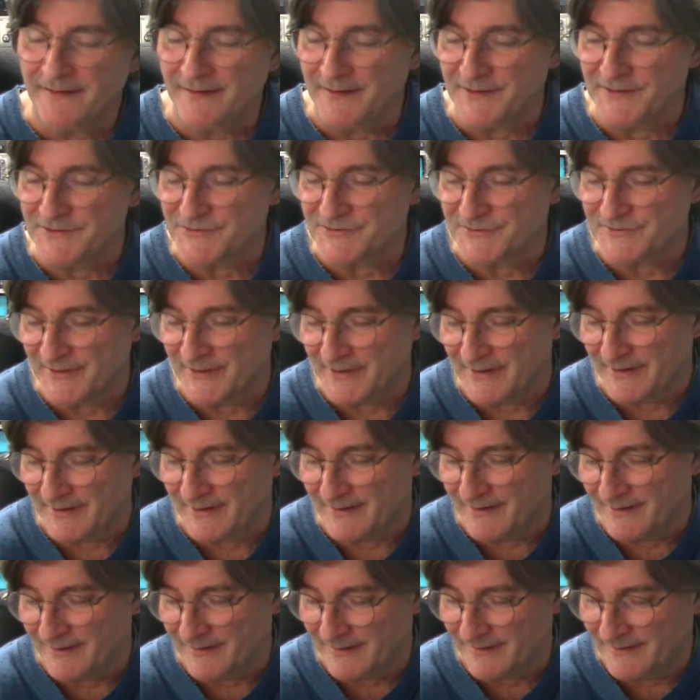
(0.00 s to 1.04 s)
It's
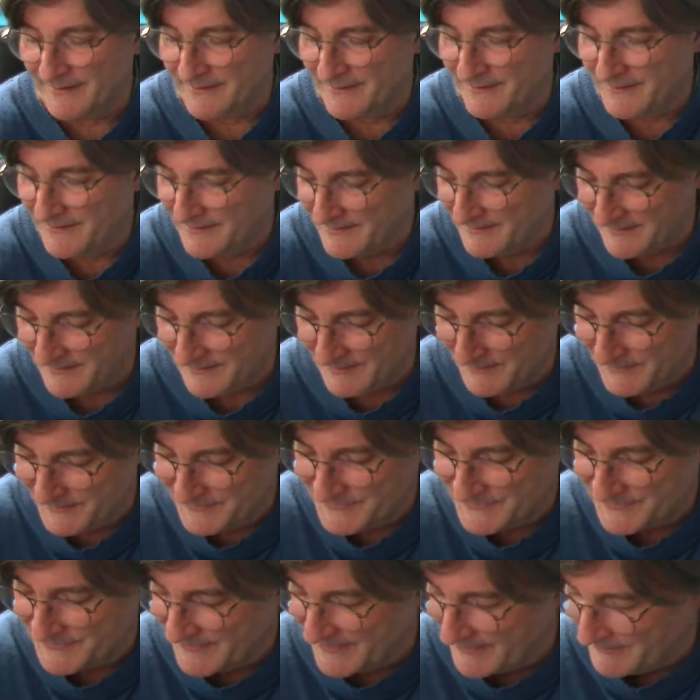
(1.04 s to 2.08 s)
let me
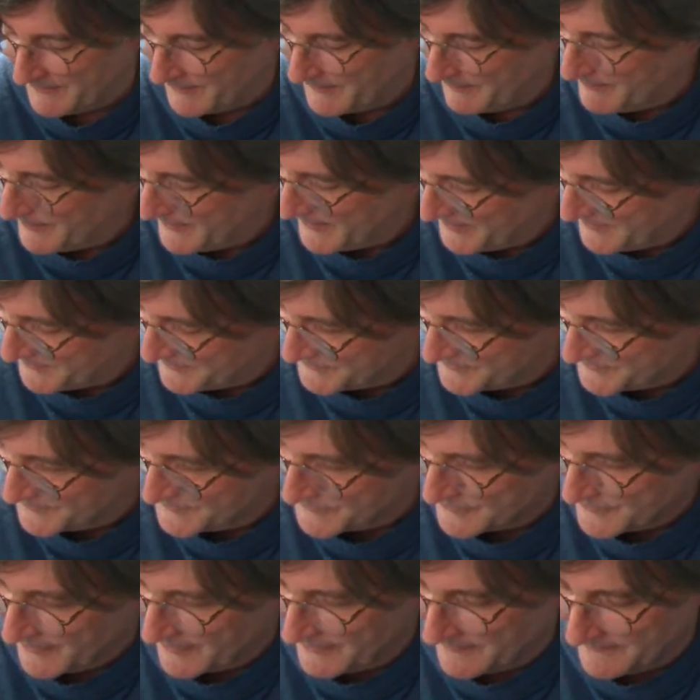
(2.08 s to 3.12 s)
see how many pages
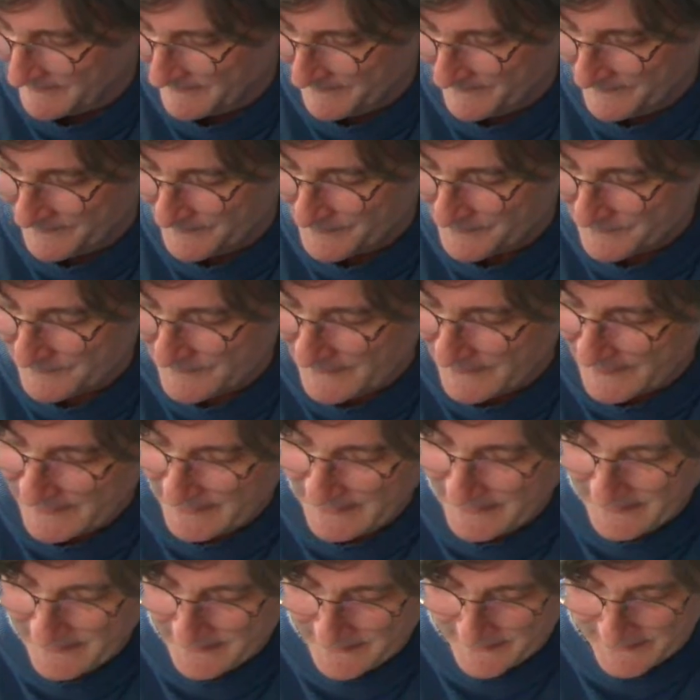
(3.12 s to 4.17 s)
it's got.
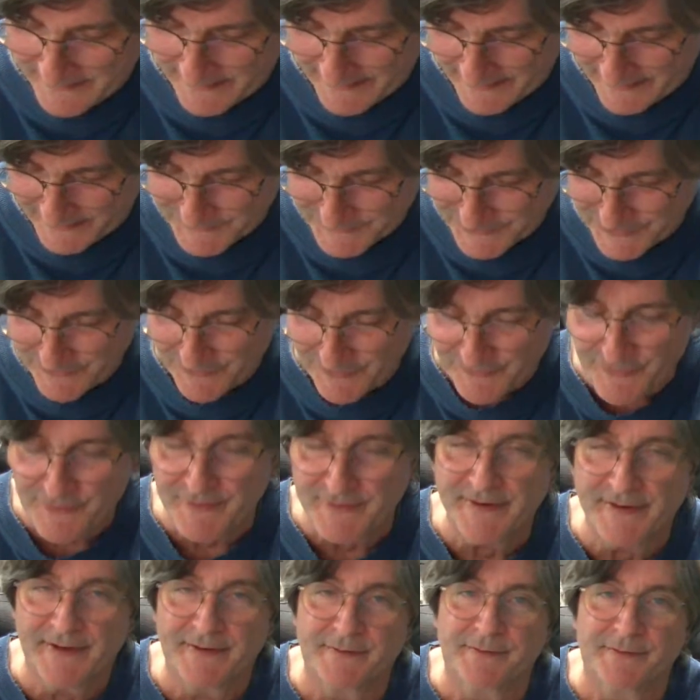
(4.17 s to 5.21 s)

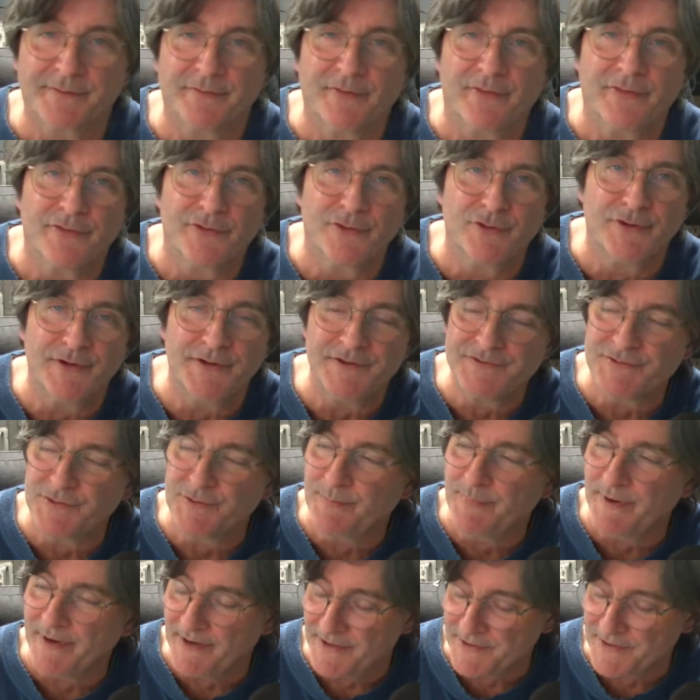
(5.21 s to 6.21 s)
332